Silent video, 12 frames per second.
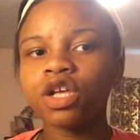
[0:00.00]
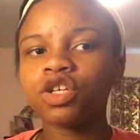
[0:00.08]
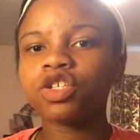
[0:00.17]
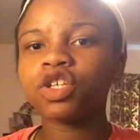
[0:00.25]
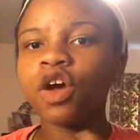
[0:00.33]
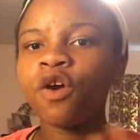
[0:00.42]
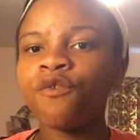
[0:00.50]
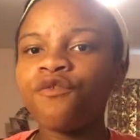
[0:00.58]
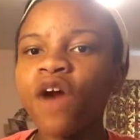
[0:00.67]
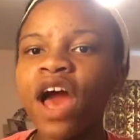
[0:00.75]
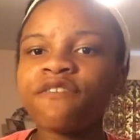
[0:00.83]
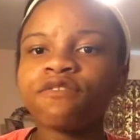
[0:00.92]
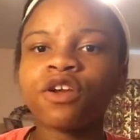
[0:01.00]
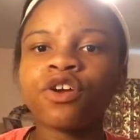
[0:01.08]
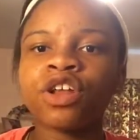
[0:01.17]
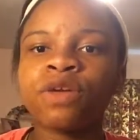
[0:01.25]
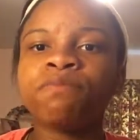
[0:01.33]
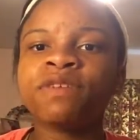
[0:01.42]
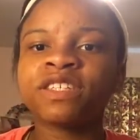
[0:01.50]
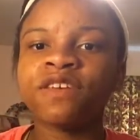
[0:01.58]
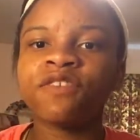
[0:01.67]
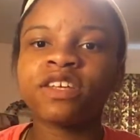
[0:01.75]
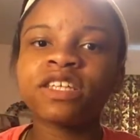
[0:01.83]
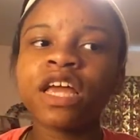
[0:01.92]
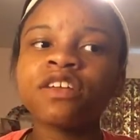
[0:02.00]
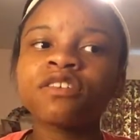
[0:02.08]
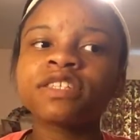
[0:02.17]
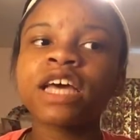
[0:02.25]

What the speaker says: So 5:30 Pacific Standard